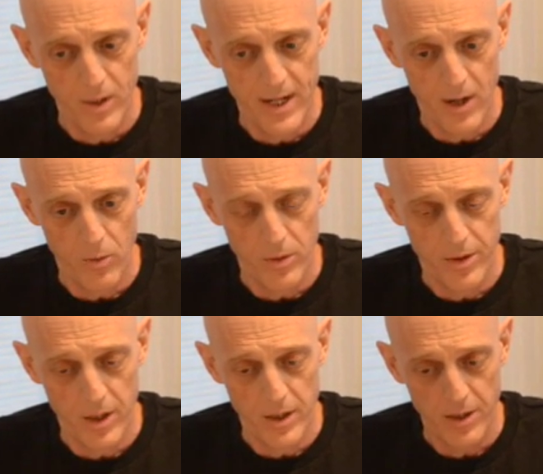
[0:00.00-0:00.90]
Now
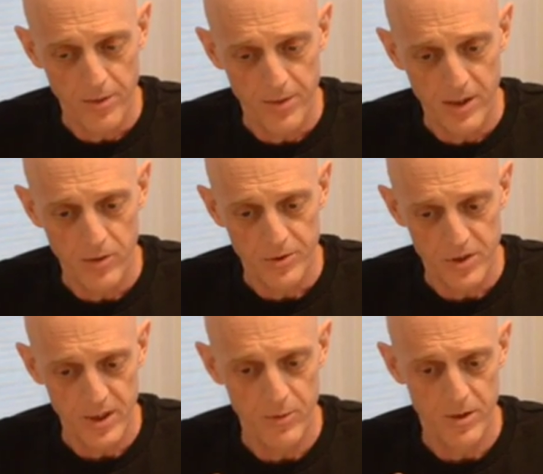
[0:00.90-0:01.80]
another thing you'll
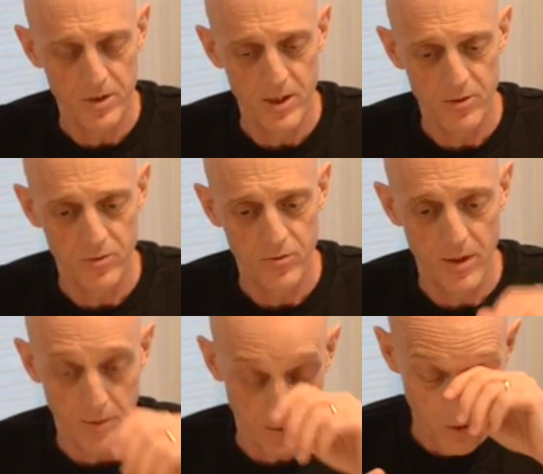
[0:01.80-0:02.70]
see with essential
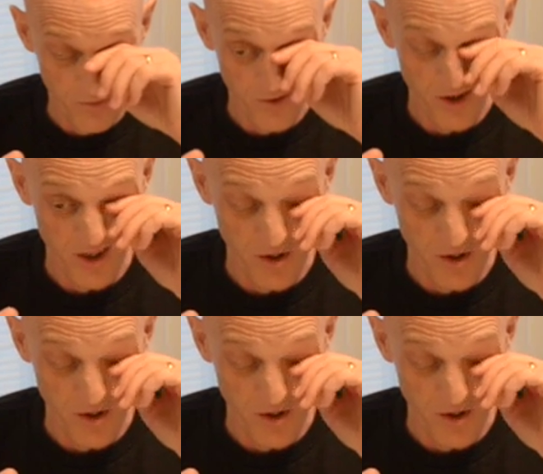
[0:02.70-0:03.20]
tremor over, the,